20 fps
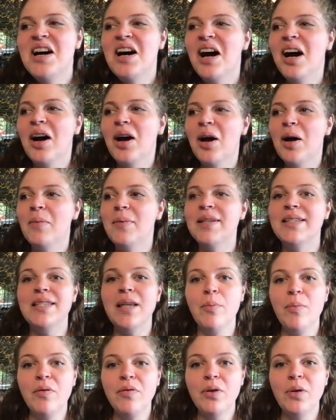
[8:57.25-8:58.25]
Um,
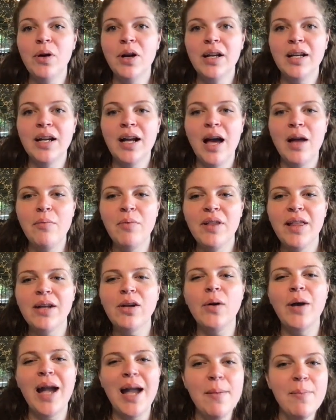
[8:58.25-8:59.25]
some of you are going to kind of be like,
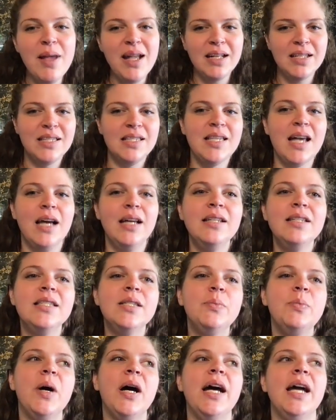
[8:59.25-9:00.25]
okay, it makes sense,
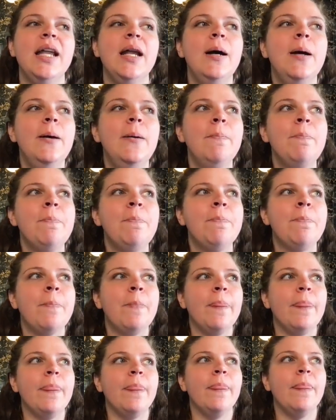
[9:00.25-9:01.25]
but
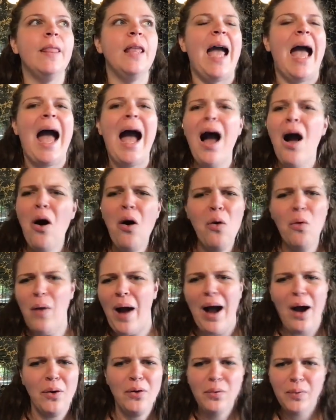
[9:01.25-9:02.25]
how?
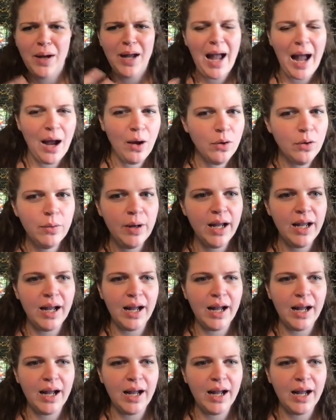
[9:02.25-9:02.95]
How do I? How do I?